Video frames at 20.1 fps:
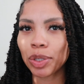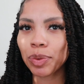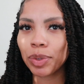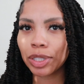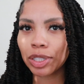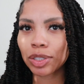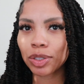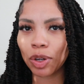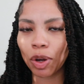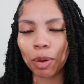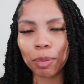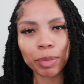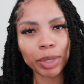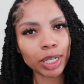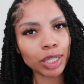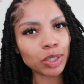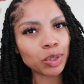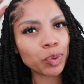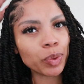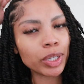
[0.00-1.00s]
you install
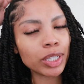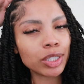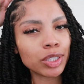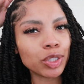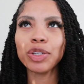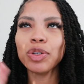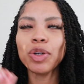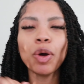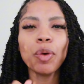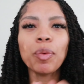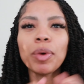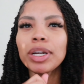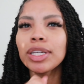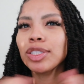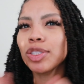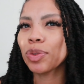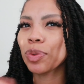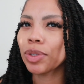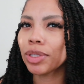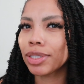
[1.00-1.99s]
mini twists, you don't want
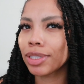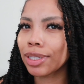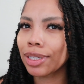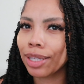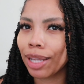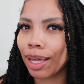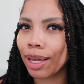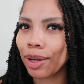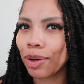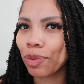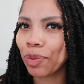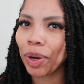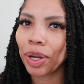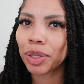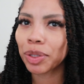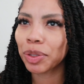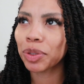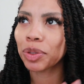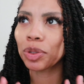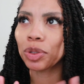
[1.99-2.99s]
to twist it like a
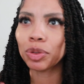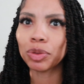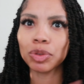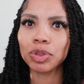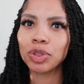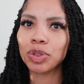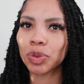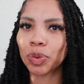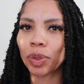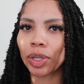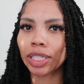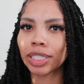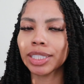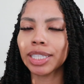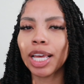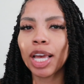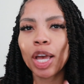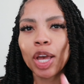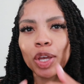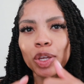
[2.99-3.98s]
regular loose
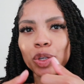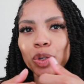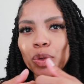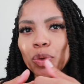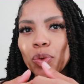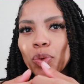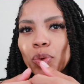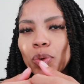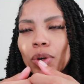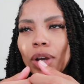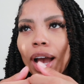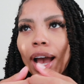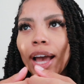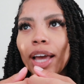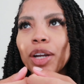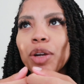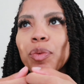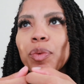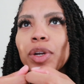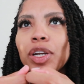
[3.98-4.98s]
twist. You
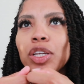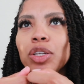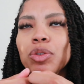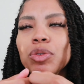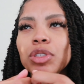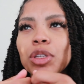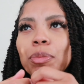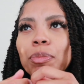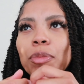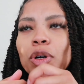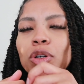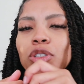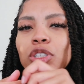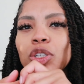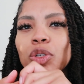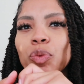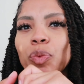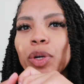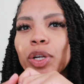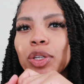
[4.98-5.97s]
kind of want to use a
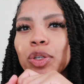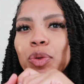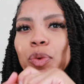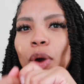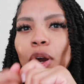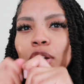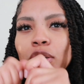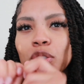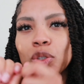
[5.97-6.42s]
motion where you are